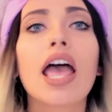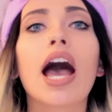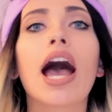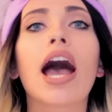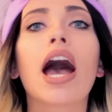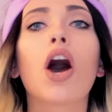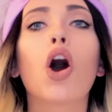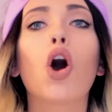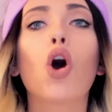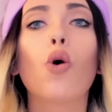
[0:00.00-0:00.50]

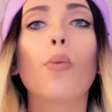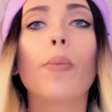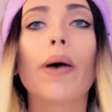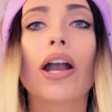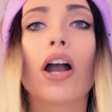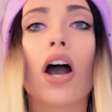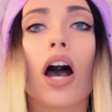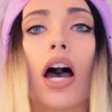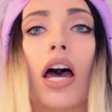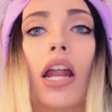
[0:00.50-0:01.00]
oh
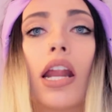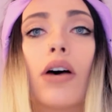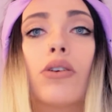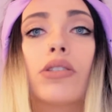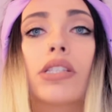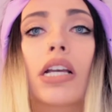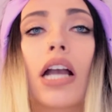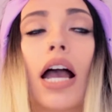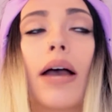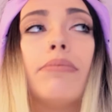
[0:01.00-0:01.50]
my god I
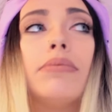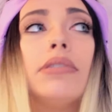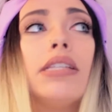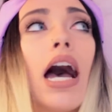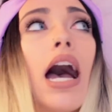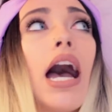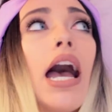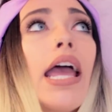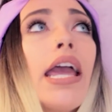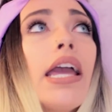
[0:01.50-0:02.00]
was like I'm
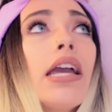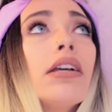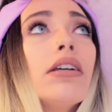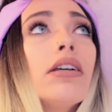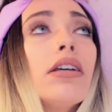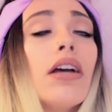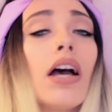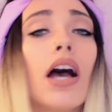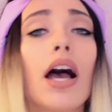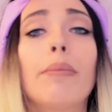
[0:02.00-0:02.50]

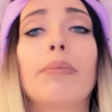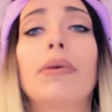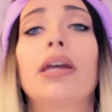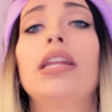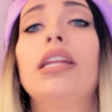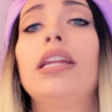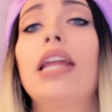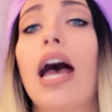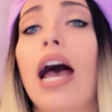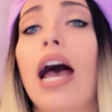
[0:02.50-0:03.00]
dying I'm gonna